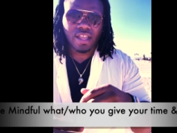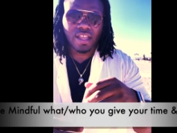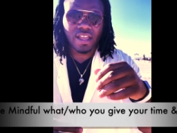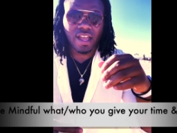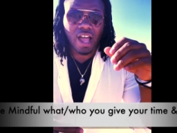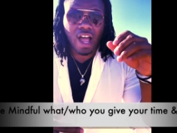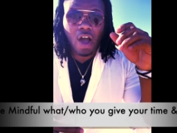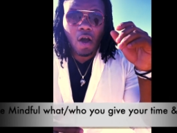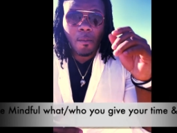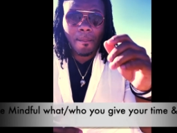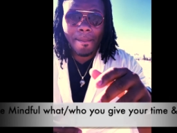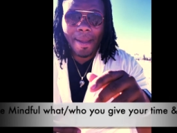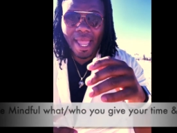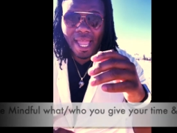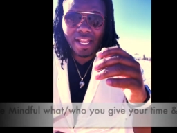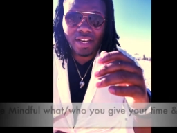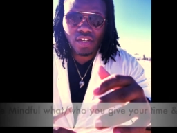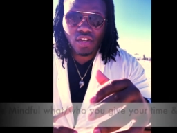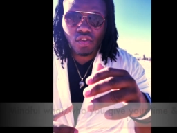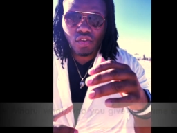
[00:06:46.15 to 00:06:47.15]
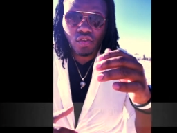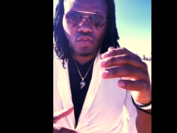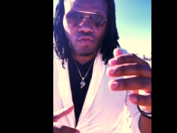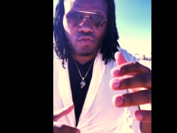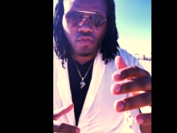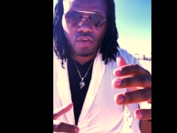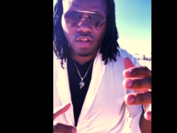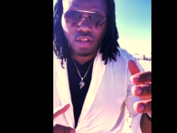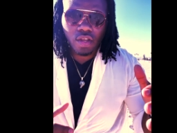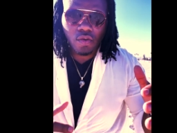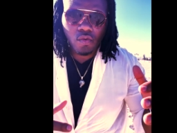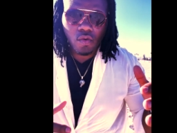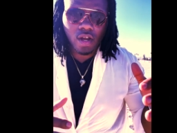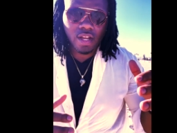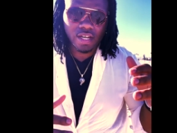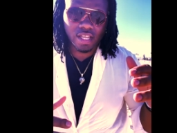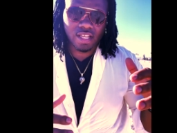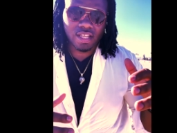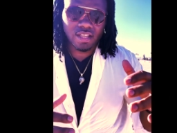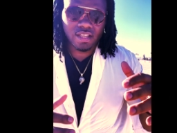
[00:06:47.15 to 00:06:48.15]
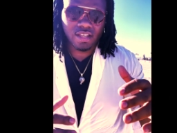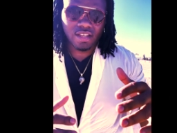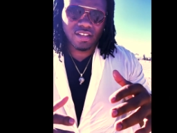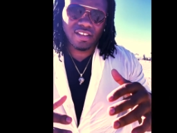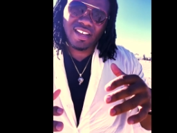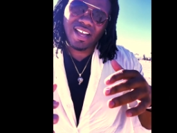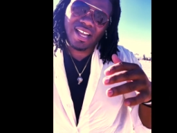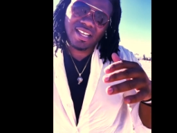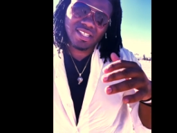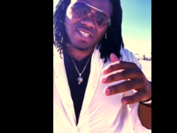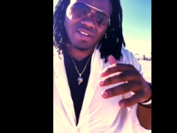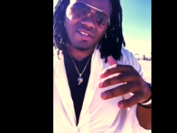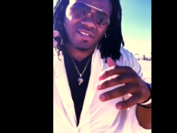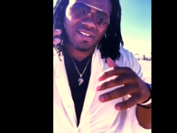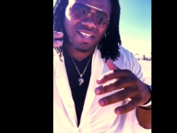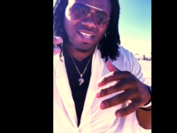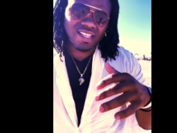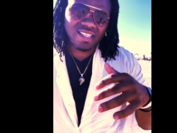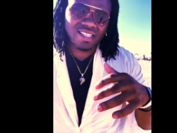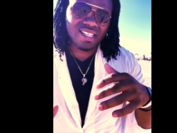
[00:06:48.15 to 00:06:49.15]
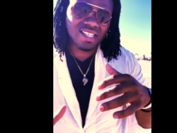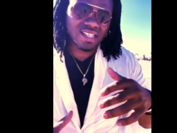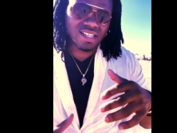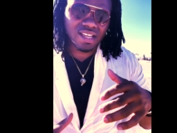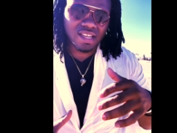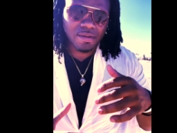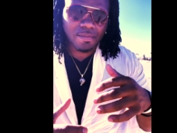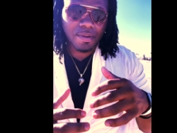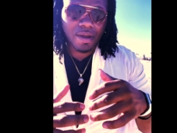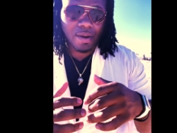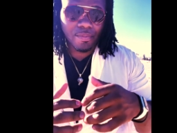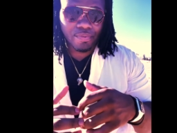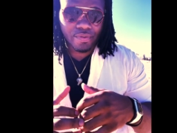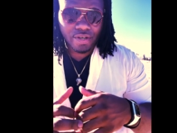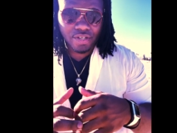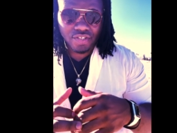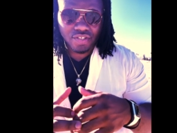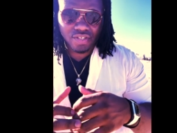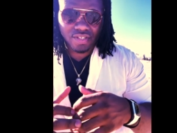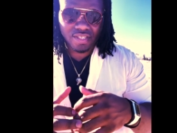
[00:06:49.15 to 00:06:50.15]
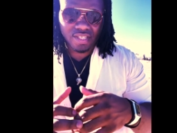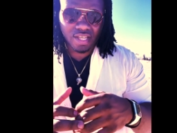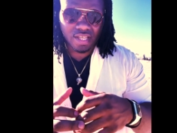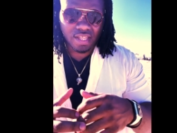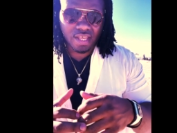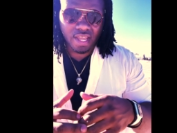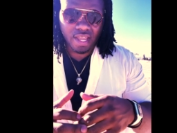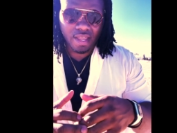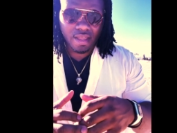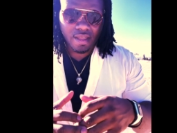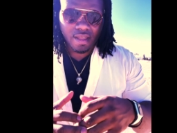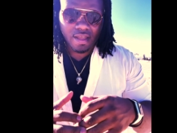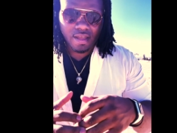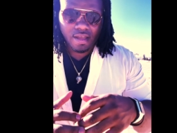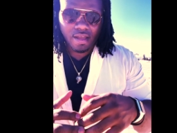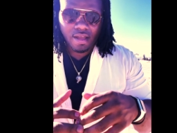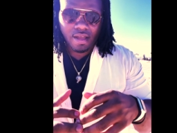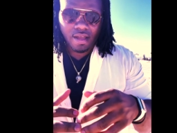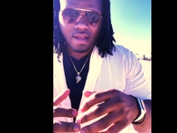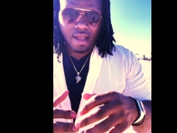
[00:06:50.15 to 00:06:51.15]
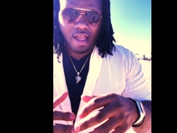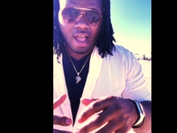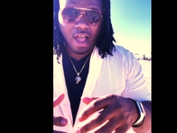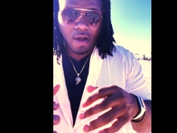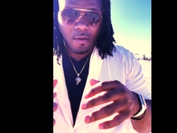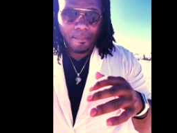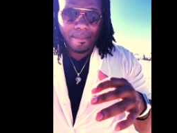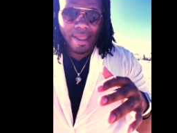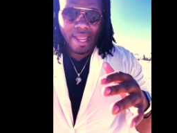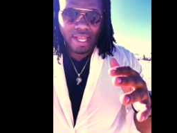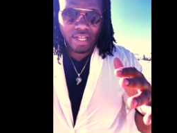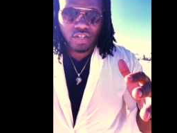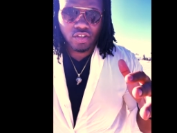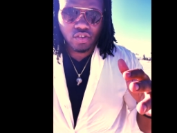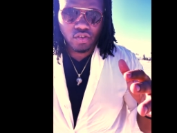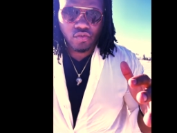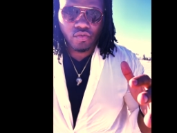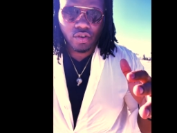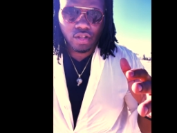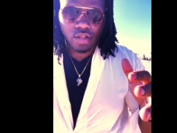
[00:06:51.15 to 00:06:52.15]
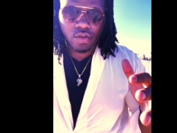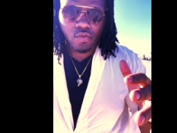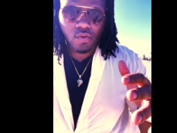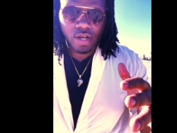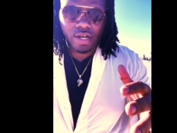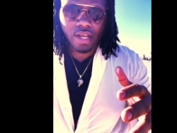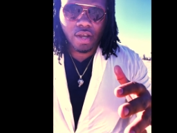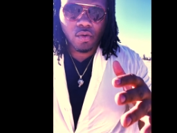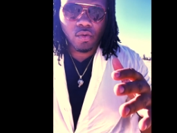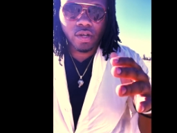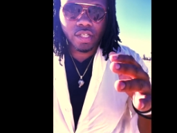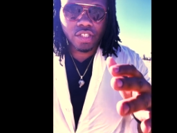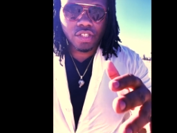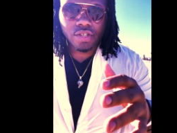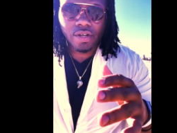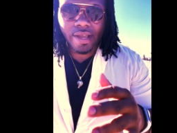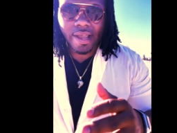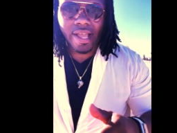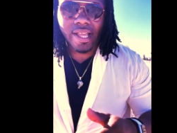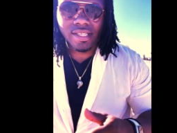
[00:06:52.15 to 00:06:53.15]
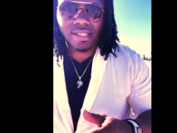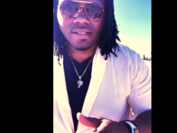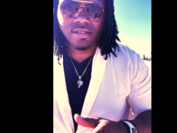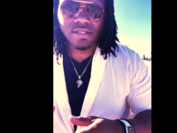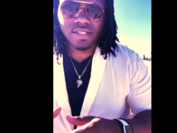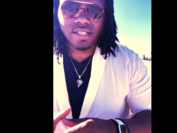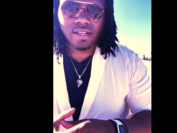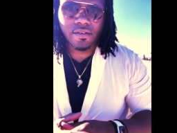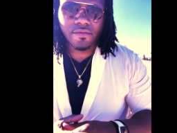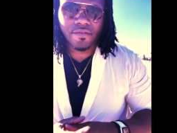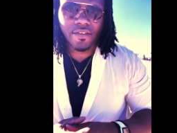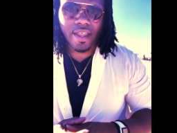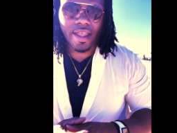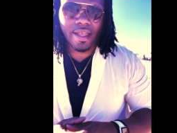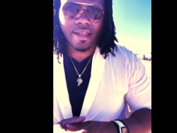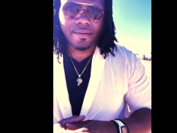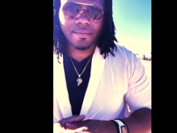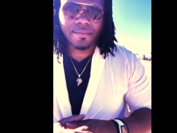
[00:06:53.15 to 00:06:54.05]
How bad do you really want it? You guys heard E.T. the hip hop preacher say that. How bad do you really want it? I want you to ask yourself that.